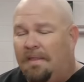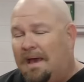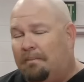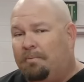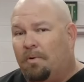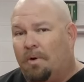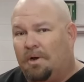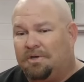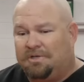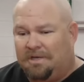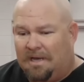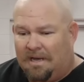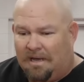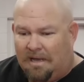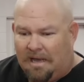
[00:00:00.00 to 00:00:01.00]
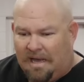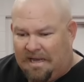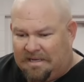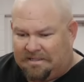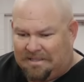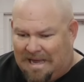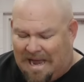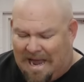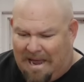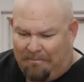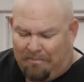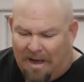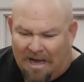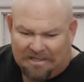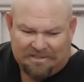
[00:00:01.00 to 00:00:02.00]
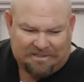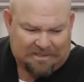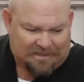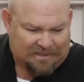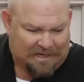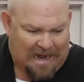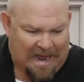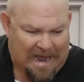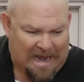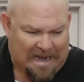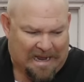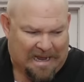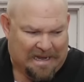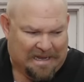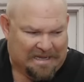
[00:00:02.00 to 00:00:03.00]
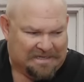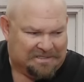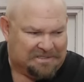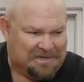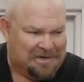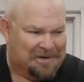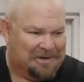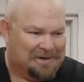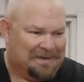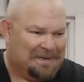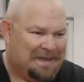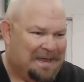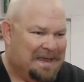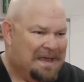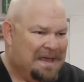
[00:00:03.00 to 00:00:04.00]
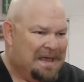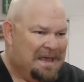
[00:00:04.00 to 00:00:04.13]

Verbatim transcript: that Porsche is a Boxster, and it is currently